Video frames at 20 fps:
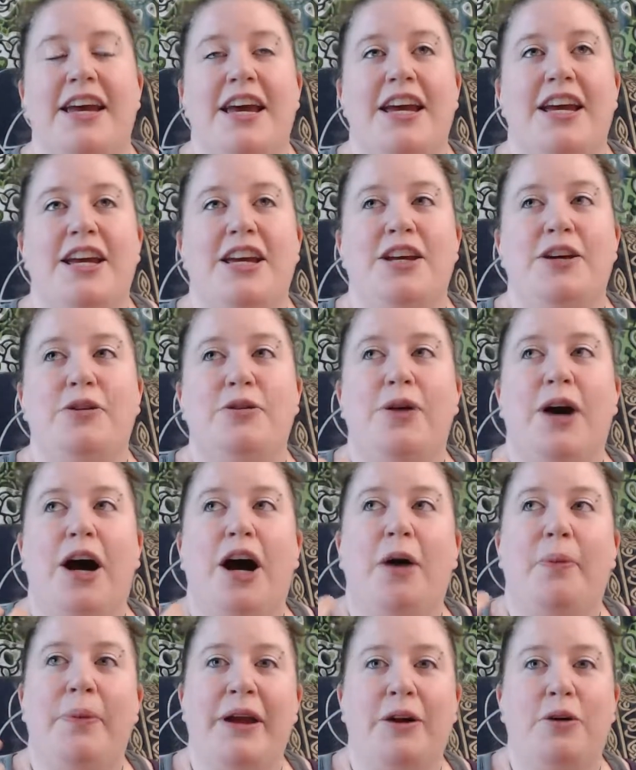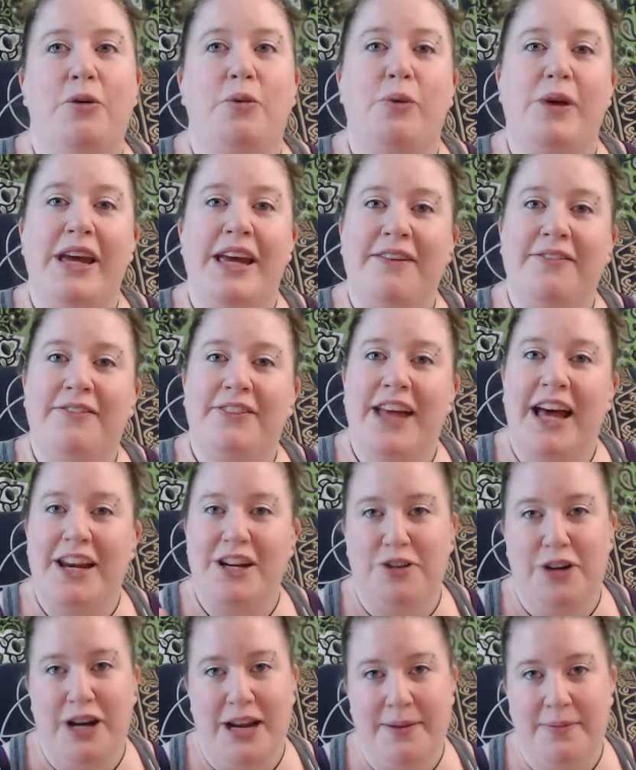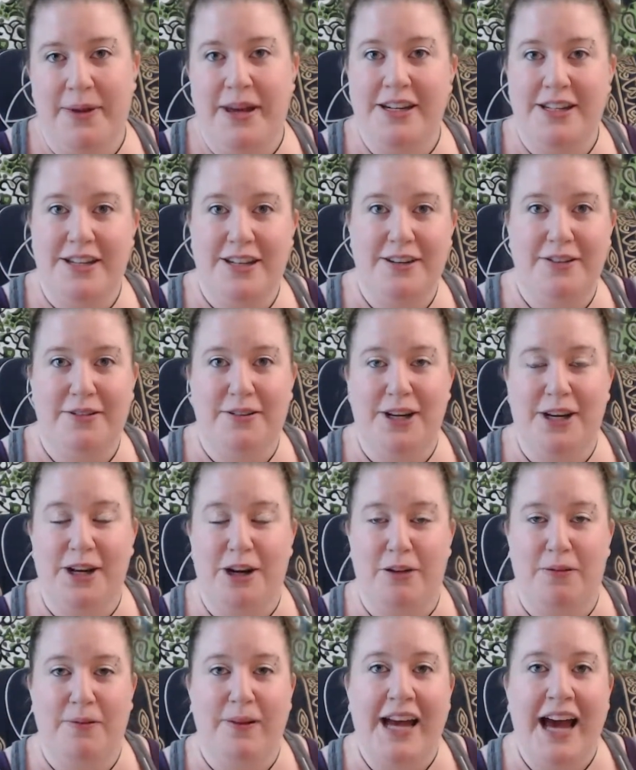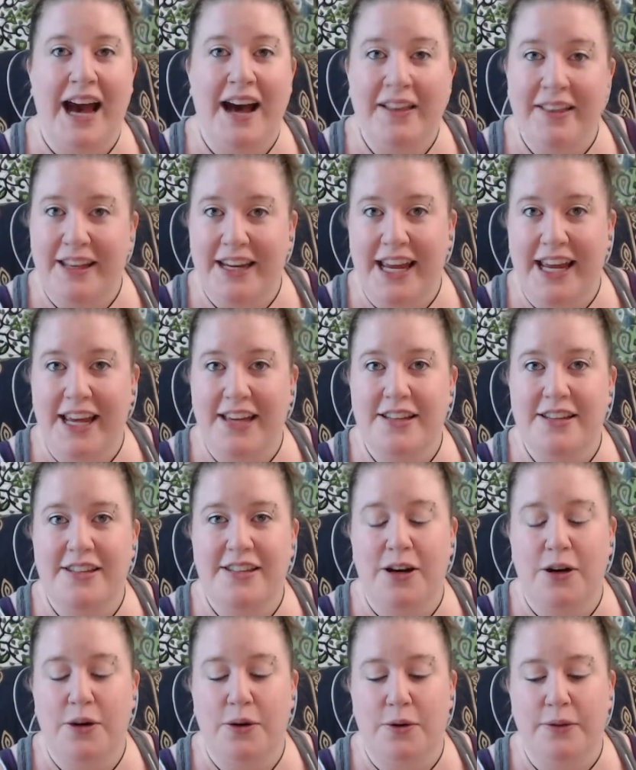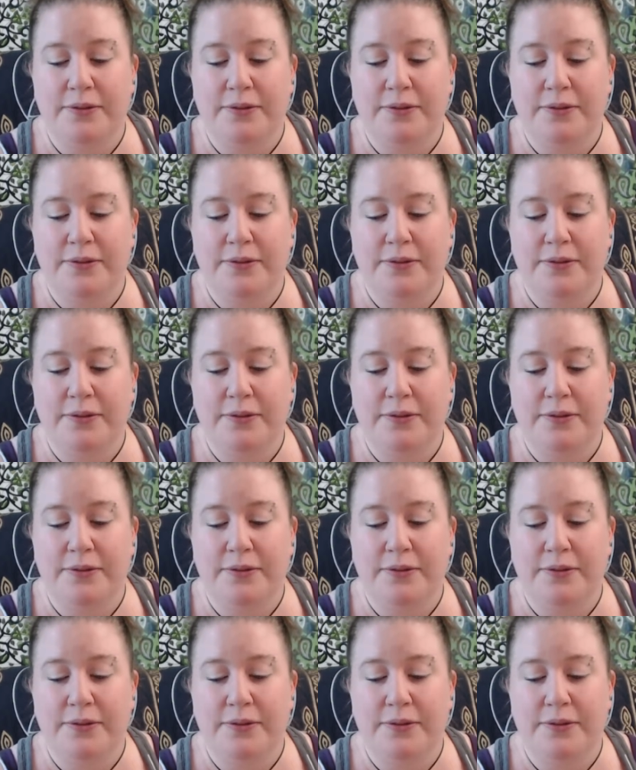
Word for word: you helping weave that dream into your reality so